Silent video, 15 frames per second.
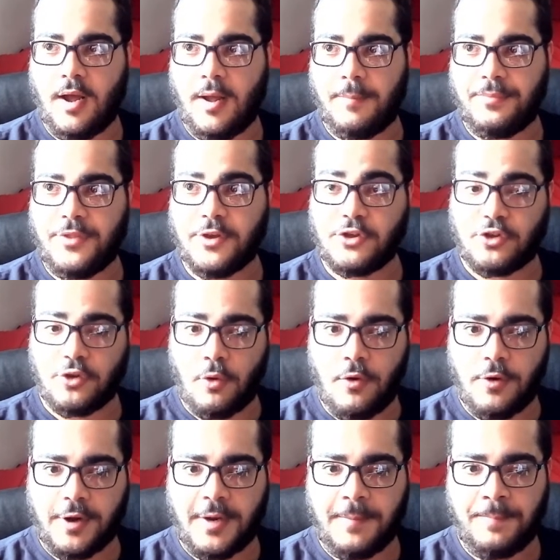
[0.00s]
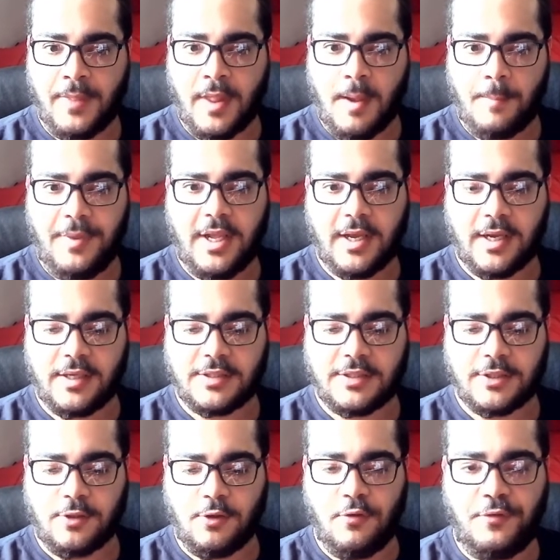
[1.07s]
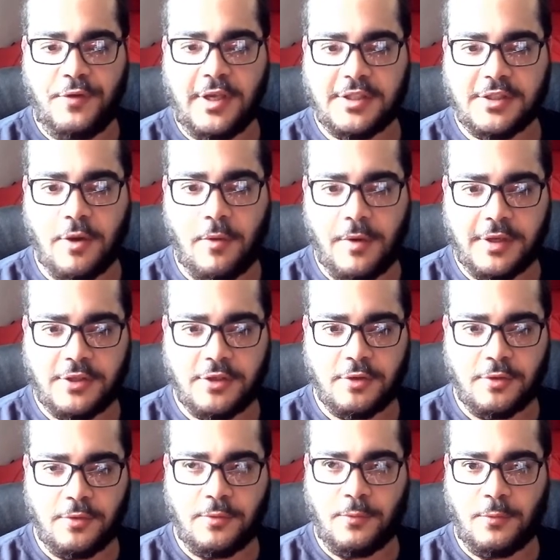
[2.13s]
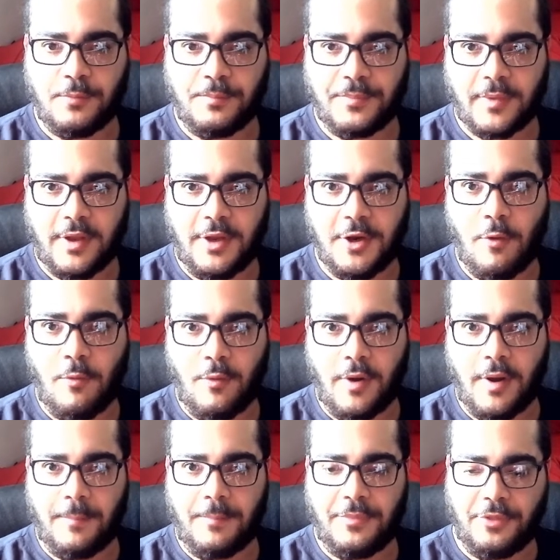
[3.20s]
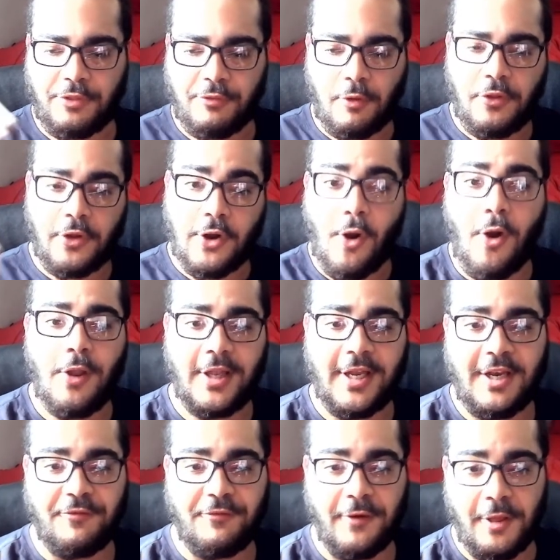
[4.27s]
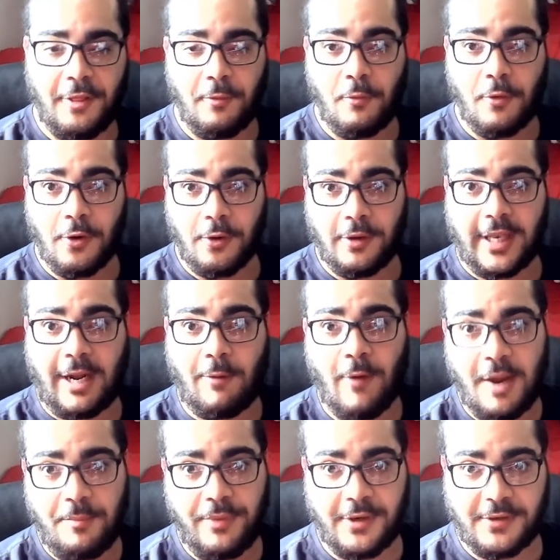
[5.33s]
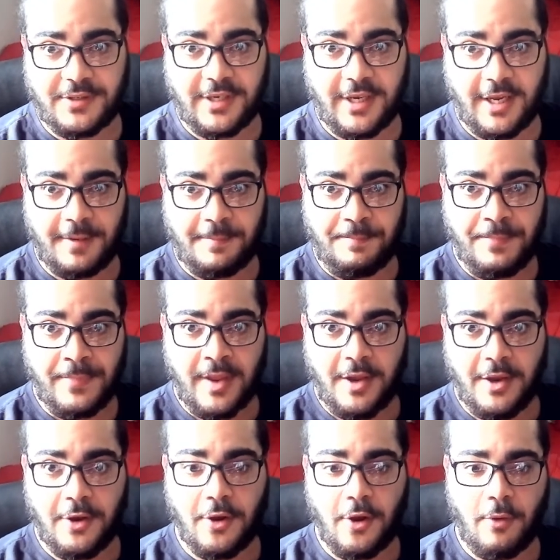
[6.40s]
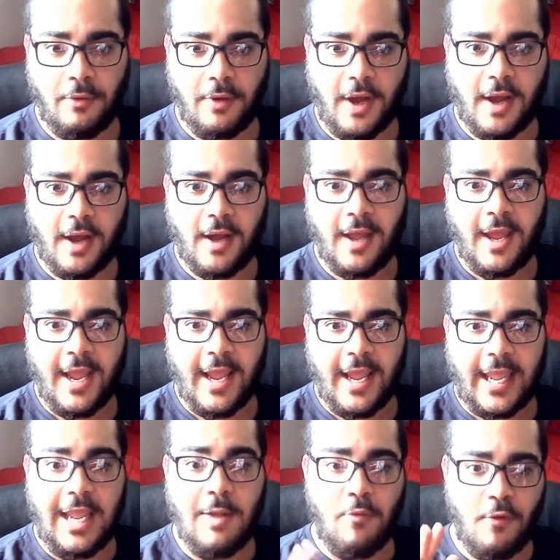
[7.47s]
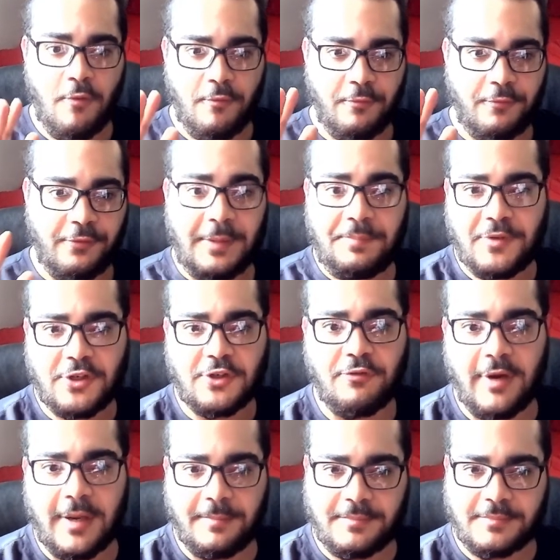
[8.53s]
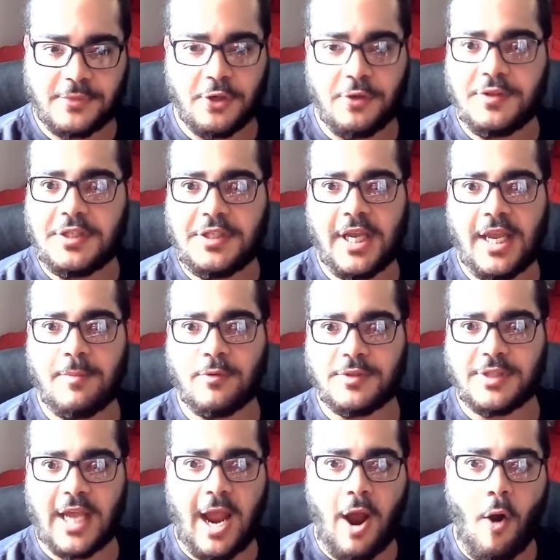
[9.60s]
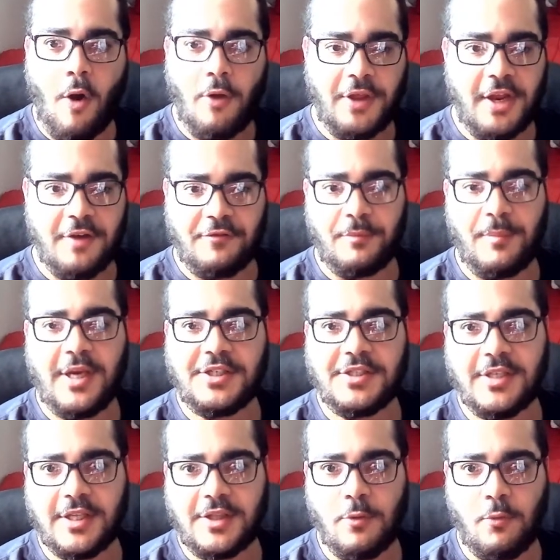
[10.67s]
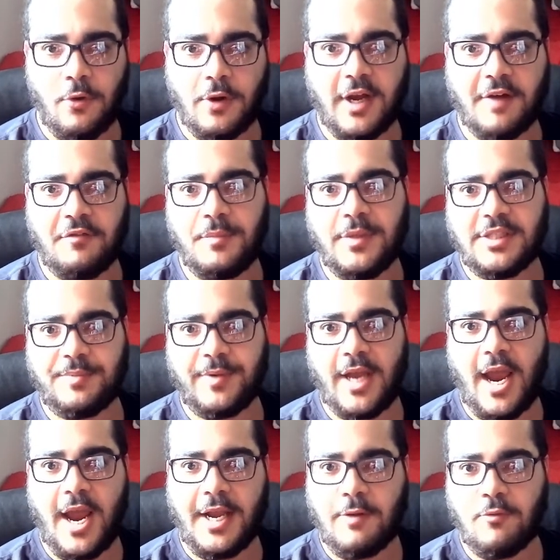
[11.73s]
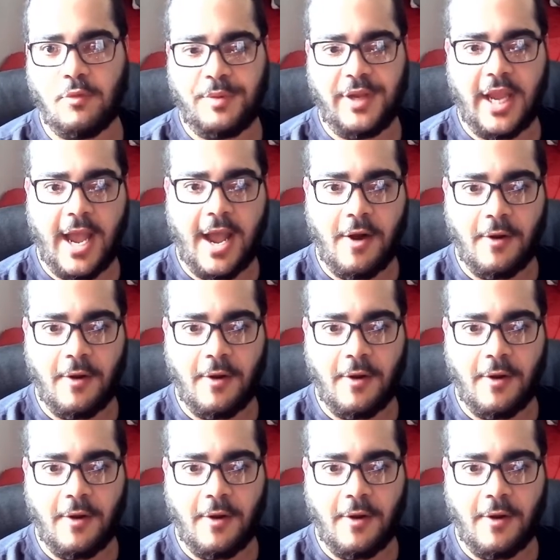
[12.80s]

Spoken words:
the story, because Luffy is going to, throw the gauntlet in front of the world, like Whitebeard said. He will flip the script, turn the tables. All the information that the world government's been hiding will be out.